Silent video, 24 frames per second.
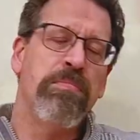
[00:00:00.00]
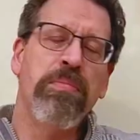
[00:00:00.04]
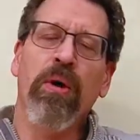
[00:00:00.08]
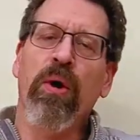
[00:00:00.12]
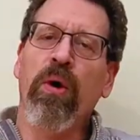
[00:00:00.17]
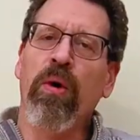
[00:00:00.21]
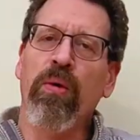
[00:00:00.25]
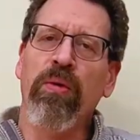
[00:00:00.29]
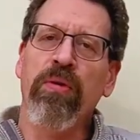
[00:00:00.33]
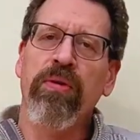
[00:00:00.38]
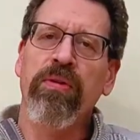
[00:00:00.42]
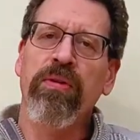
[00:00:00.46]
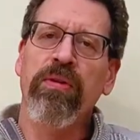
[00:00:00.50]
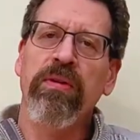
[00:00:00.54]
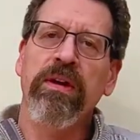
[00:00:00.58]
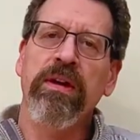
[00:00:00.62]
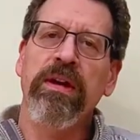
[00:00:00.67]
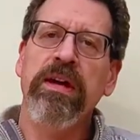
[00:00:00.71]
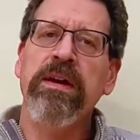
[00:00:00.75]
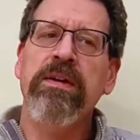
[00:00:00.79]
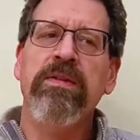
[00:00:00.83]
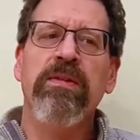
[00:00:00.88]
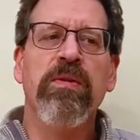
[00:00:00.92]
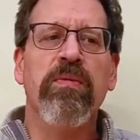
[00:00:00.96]
both.
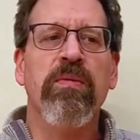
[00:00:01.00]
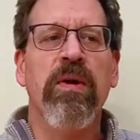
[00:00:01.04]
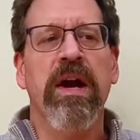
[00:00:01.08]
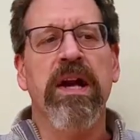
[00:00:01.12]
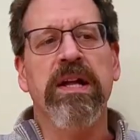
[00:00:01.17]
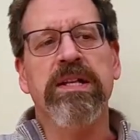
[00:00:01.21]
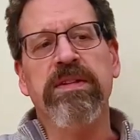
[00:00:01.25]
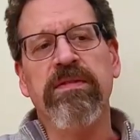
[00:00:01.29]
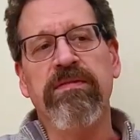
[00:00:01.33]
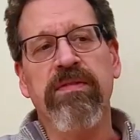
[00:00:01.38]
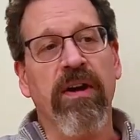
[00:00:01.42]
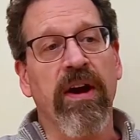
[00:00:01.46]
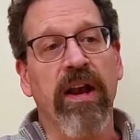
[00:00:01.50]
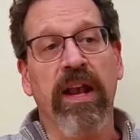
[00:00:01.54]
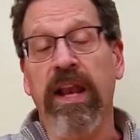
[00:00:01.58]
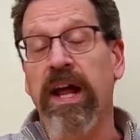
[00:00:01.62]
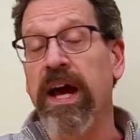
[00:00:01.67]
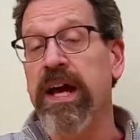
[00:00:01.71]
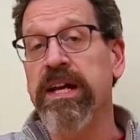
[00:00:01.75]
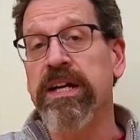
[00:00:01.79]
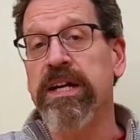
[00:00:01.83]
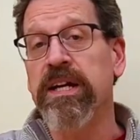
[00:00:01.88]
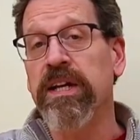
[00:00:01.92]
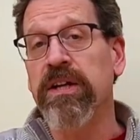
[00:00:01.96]
Either way, it's a very
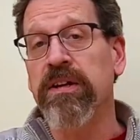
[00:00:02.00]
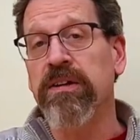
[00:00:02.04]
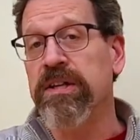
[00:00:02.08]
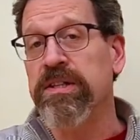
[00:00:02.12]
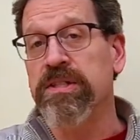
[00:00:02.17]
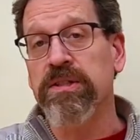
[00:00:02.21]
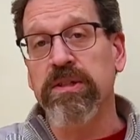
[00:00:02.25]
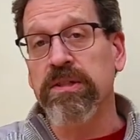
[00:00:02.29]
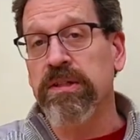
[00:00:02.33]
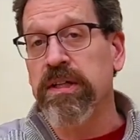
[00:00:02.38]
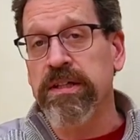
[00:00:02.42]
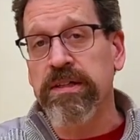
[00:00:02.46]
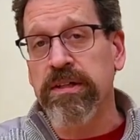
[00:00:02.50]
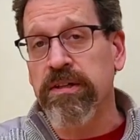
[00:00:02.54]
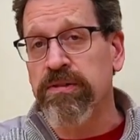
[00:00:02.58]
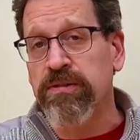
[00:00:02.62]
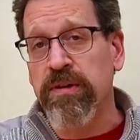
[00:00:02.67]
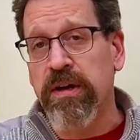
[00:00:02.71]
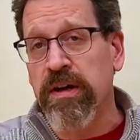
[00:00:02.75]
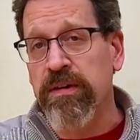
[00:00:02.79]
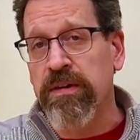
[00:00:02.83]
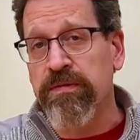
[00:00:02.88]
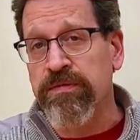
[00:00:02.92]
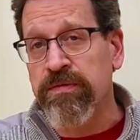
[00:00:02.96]
light color. It doesn't look like they're
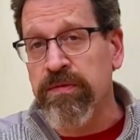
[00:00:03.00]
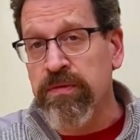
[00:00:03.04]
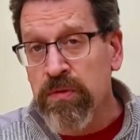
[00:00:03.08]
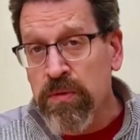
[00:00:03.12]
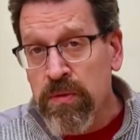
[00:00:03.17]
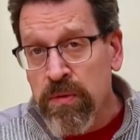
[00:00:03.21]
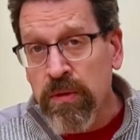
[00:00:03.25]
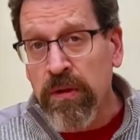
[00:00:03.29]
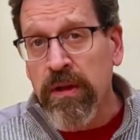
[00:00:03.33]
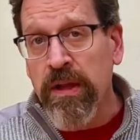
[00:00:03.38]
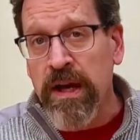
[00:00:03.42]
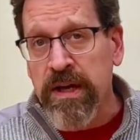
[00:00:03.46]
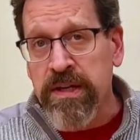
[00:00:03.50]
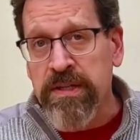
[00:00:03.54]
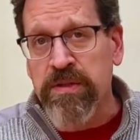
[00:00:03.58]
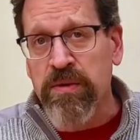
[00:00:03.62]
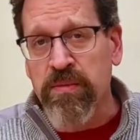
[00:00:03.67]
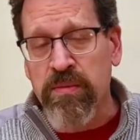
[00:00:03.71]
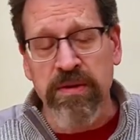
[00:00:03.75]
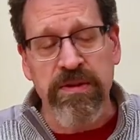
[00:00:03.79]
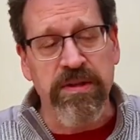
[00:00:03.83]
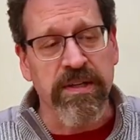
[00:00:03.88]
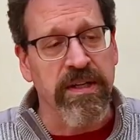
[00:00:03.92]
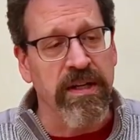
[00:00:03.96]
trying to fool us
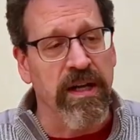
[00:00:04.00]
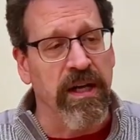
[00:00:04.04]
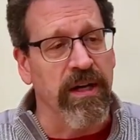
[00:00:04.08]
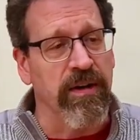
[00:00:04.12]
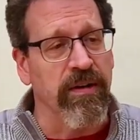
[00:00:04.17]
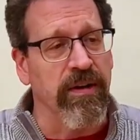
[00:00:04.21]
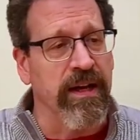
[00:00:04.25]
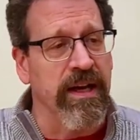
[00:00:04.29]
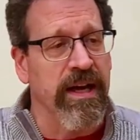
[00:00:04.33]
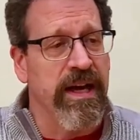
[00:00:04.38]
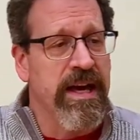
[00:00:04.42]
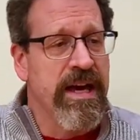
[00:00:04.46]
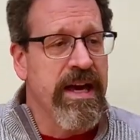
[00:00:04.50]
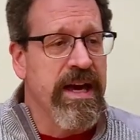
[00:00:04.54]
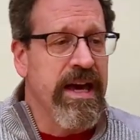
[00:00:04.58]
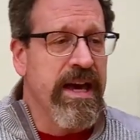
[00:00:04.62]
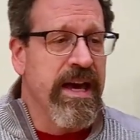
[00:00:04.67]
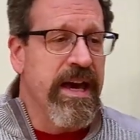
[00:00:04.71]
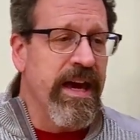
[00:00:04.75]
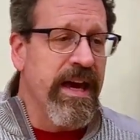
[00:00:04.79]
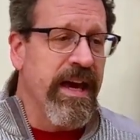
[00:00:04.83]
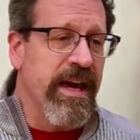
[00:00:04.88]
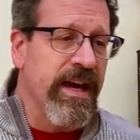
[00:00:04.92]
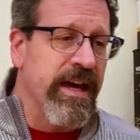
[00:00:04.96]
with the coloring.
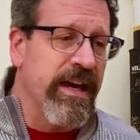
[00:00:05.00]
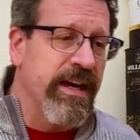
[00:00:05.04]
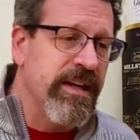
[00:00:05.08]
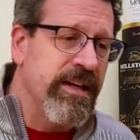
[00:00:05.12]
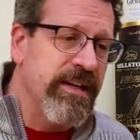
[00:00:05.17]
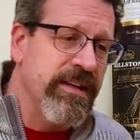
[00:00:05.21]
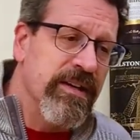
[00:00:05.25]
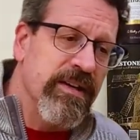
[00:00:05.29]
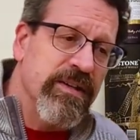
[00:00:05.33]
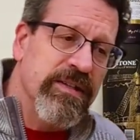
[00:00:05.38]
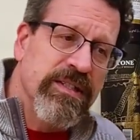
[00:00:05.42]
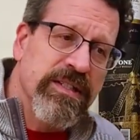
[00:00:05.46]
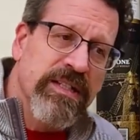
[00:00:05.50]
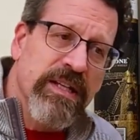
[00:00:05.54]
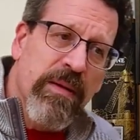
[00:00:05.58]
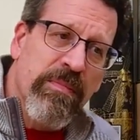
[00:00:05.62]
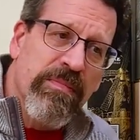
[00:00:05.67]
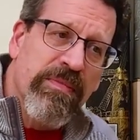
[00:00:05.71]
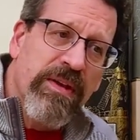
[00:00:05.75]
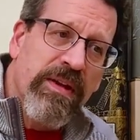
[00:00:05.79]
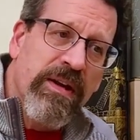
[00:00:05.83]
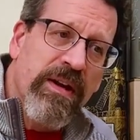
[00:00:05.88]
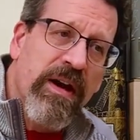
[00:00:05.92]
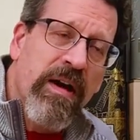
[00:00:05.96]
And there's
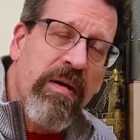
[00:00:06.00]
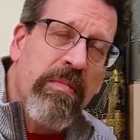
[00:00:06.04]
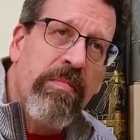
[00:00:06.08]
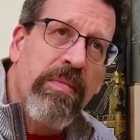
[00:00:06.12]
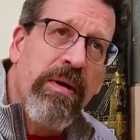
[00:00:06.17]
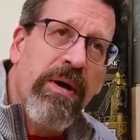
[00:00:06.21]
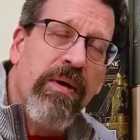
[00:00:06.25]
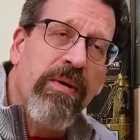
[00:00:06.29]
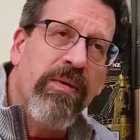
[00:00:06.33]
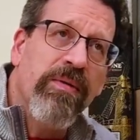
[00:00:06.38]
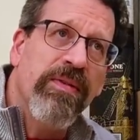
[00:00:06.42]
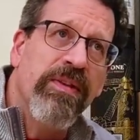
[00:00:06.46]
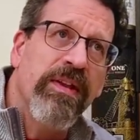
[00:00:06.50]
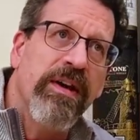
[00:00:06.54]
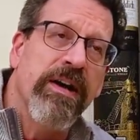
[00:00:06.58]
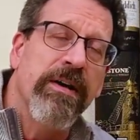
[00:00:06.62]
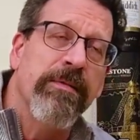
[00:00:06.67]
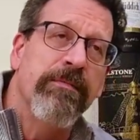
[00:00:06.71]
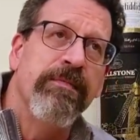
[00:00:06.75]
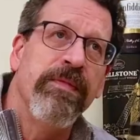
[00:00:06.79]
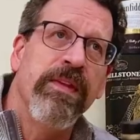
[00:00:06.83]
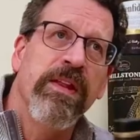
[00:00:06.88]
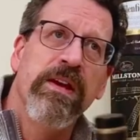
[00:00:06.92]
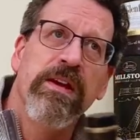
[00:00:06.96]
something about the,
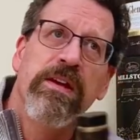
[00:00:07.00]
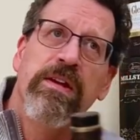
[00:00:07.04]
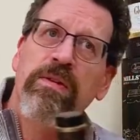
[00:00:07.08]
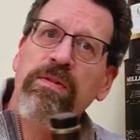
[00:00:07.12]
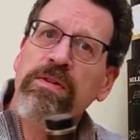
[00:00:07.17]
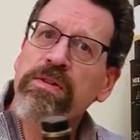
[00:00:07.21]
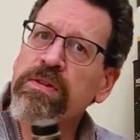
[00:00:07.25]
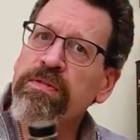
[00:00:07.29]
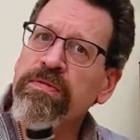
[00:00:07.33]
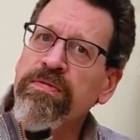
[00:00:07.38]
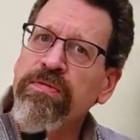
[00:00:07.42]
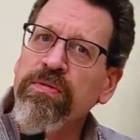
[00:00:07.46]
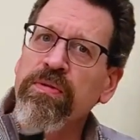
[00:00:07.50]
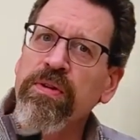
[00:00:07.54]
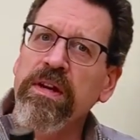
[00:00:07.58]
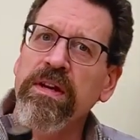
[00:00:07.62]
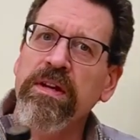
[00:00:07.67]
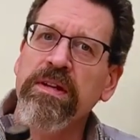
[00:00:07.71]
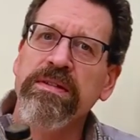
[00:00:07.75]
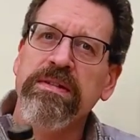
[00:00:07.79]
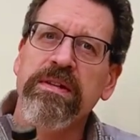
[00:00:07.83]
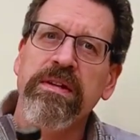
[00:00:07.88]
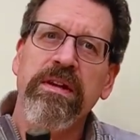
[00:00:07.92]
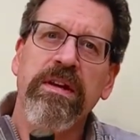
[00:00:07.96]
you know, there's a
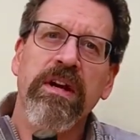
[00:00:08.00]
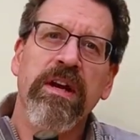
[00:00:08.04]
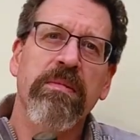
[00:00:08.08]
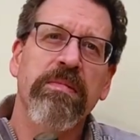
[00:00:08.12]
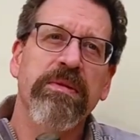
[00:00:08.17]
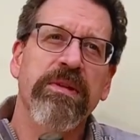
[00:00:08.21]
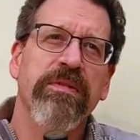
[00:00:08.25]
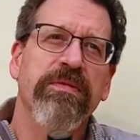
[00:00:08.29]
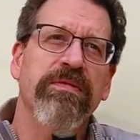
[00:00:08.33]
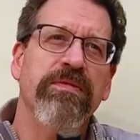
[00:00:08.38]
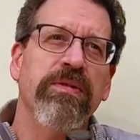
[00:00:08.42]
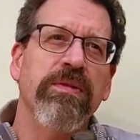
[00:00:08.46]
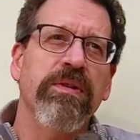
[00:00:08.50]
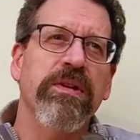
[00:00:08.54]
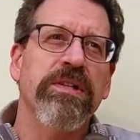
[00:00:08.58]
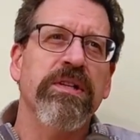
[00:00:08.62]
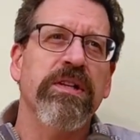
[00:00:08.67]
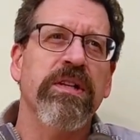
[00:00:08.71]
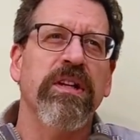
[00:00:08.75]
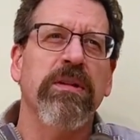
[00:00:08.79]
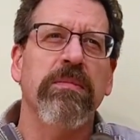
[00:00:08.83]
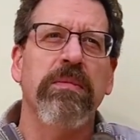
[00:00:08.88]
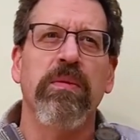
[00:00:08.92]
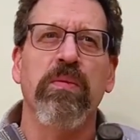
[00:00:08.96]
fruitiness in here, but the fruit is a
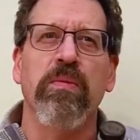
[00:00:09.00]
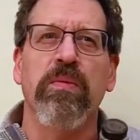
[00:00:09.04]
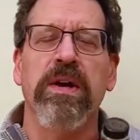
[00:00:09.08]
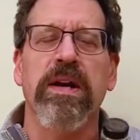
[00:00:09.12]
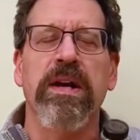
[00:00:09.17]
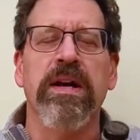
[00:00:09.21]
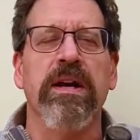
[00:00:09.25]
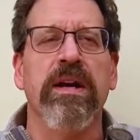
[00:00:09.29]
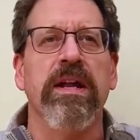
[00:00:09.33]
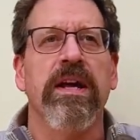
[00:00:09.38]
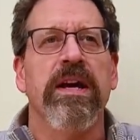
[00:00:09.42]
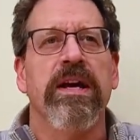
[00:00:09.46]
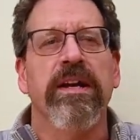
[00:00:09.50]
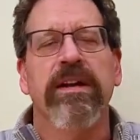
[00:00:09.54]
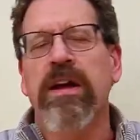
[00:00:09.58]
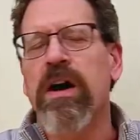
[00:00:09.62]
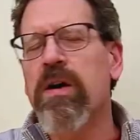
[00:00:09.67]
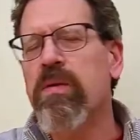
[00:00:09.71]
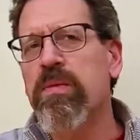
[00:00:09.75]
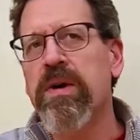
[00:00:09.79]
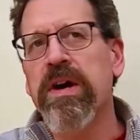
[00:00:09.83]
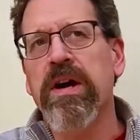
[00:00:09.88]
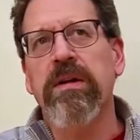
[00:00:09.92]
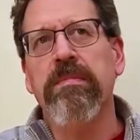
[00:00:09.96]
little bit weird.
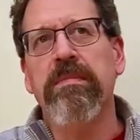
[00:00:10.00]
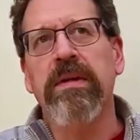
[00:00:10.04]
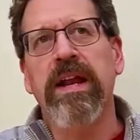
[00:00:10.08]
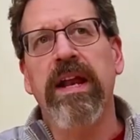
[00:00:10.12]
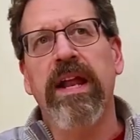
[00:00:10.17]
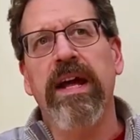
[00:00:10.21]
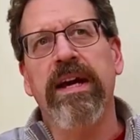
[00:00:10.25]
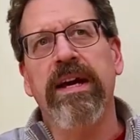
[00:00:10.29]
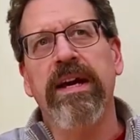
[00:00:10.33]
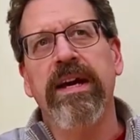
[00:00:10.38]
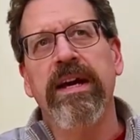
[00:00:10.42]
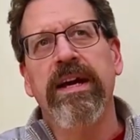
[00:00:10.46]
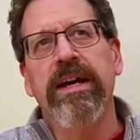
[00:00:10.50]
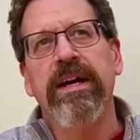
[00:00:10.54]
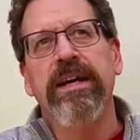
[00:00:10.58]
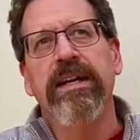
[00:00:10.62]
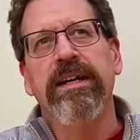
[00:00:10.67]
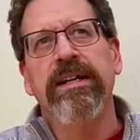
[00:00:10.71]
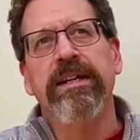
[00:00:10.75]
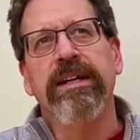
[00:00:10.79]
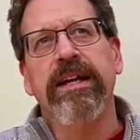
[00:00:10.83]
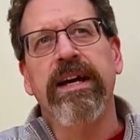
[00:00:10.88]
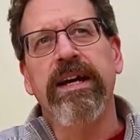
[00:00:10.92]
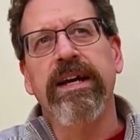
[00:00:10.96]
Not weird, but like
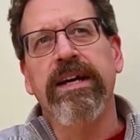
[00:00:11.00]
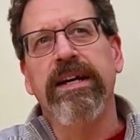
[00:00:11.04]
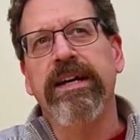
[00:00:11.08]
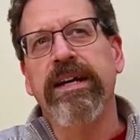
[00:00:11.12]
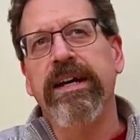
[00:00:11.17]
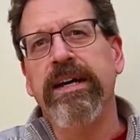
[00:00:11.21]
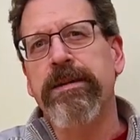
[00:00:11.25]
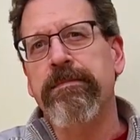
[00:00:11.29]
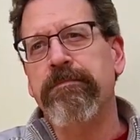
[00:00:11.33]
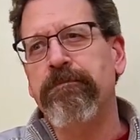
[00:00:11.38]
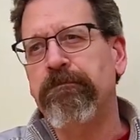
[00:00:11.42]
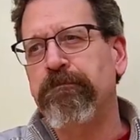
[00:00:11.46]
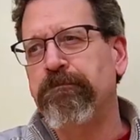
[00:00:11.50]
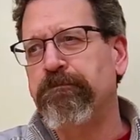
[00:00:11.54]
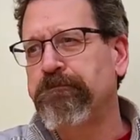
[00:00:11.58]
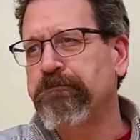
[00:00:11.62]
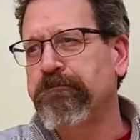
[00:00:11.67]
not